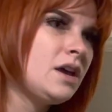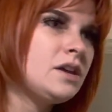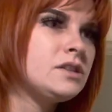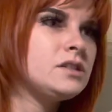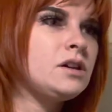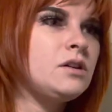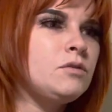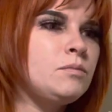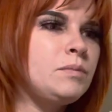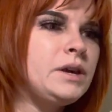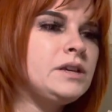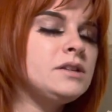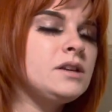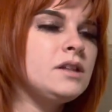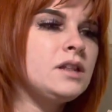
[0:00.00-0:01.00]
So
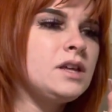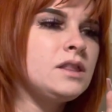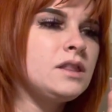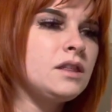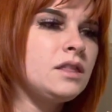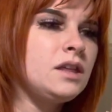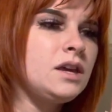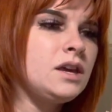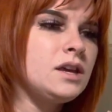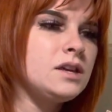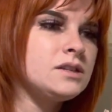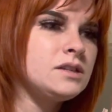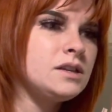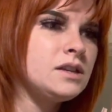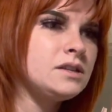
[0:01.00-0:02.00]
basically the thing
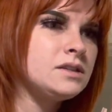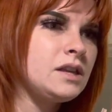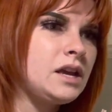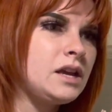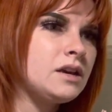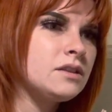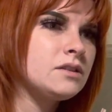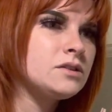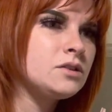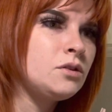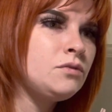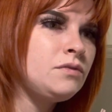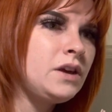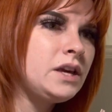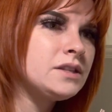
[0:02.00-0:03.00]
is like
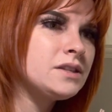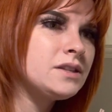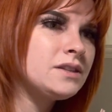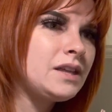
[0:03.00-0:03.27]
sulfates,